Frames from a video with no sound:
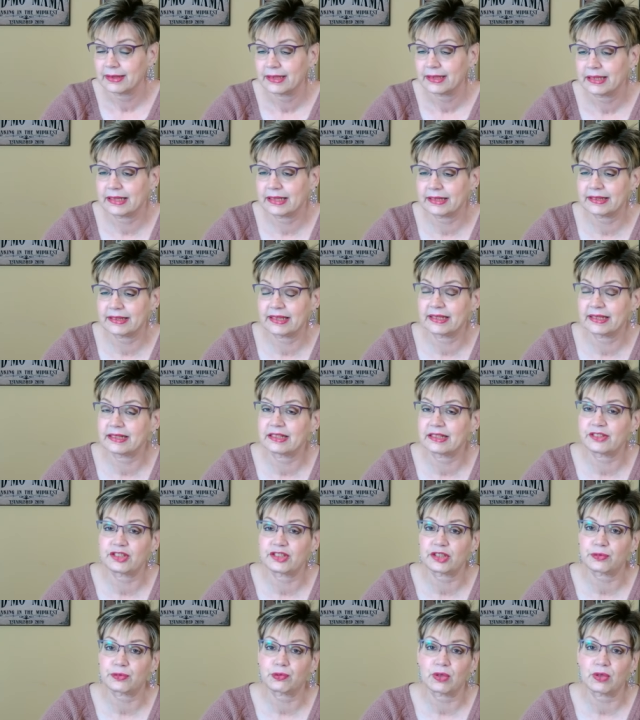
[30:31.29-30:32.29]
And then it
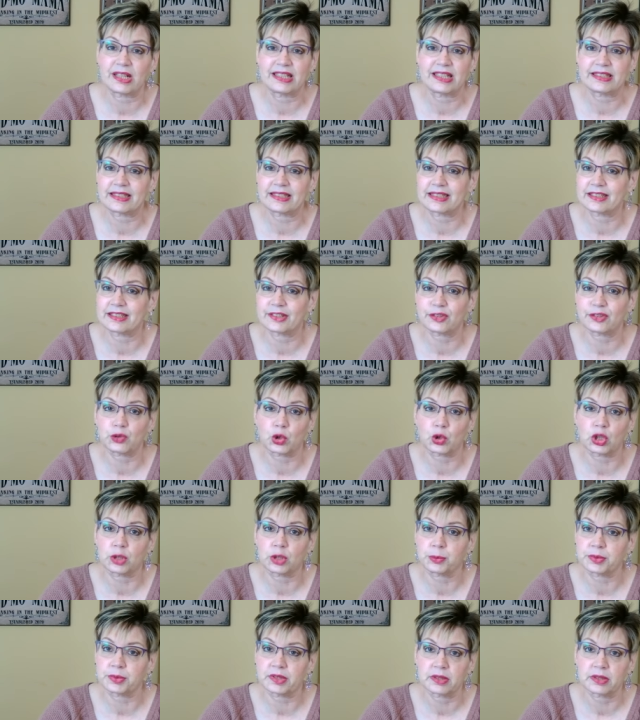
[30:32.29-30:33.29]
just rained and
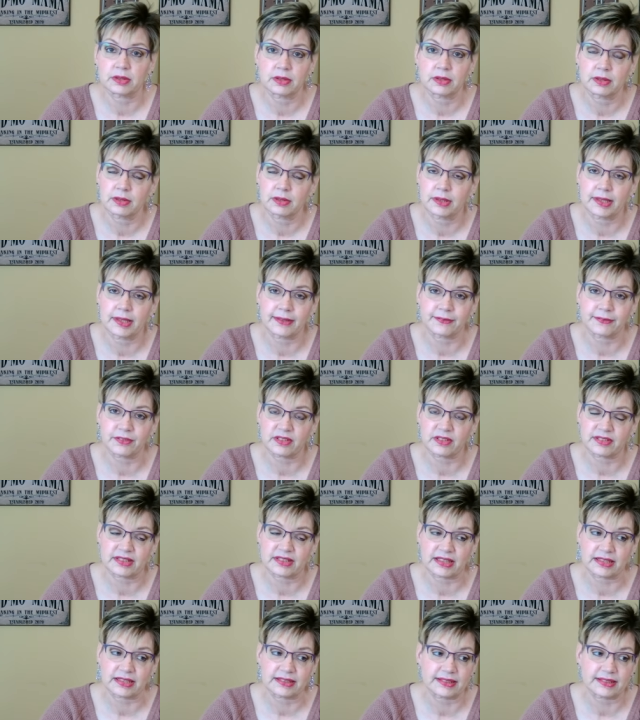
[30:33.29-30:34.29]
stormed ever
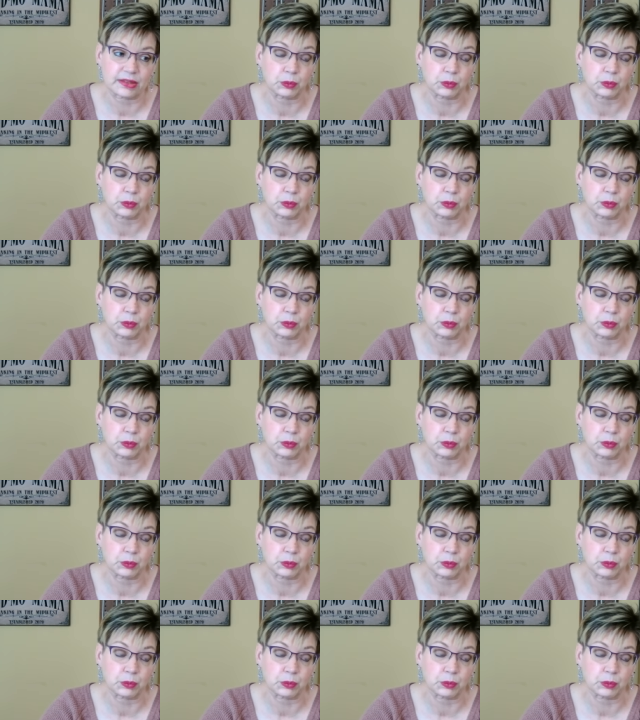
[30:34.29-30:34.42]
since.